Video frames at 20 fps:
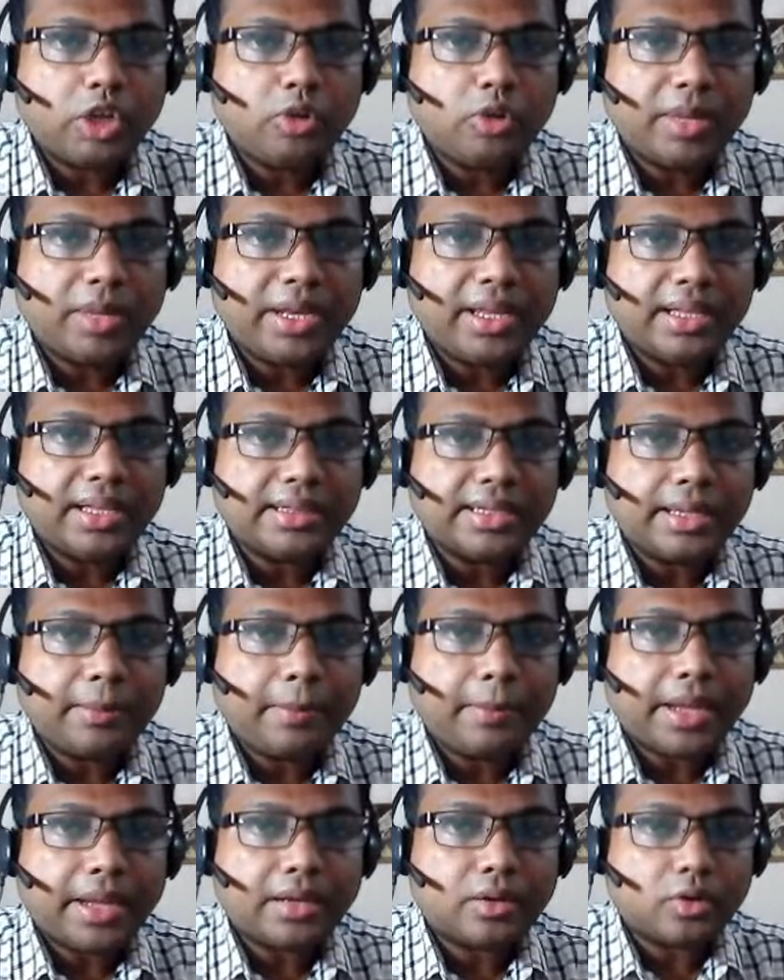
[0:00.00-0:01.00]
human health
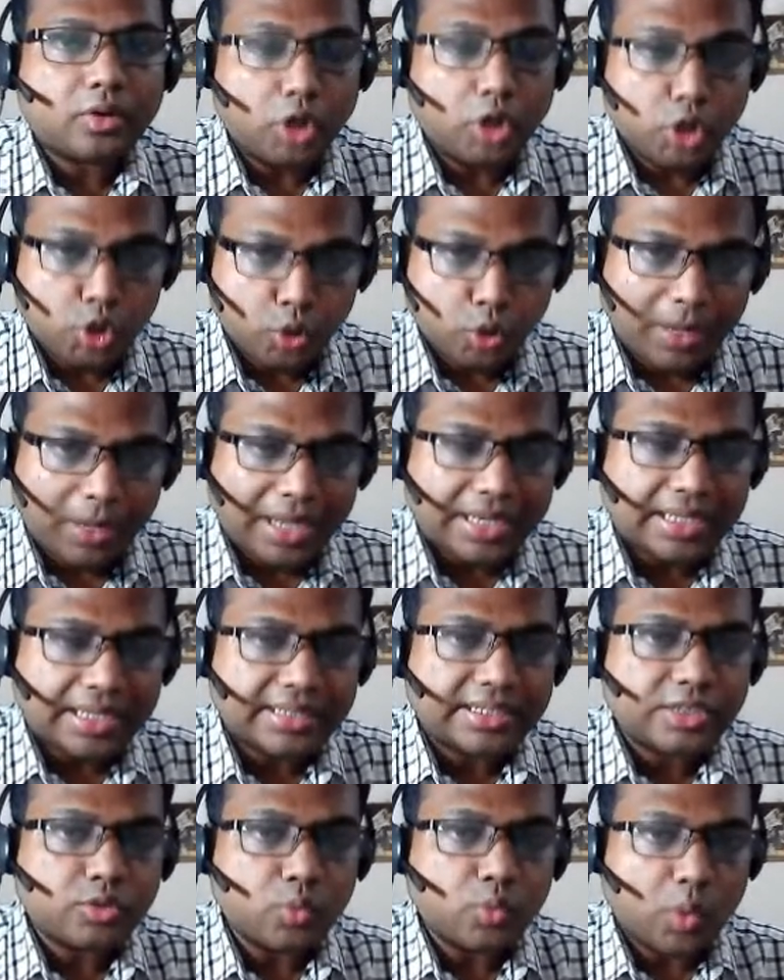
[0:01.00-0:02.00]
impact to
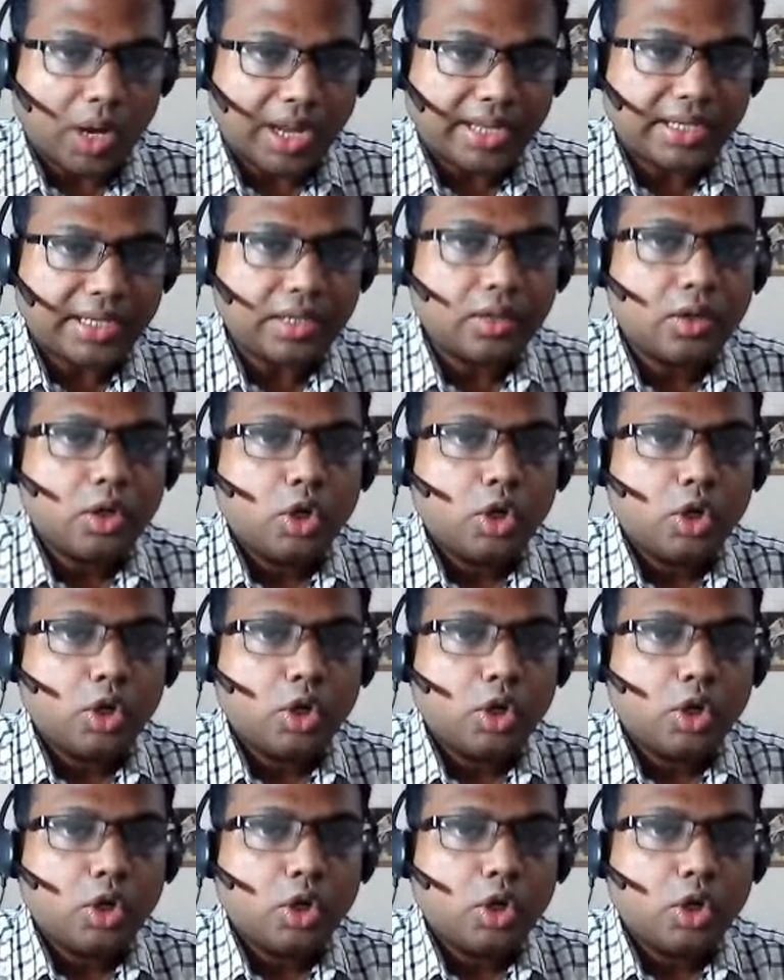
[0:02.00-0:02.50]
Bangladesh? Why?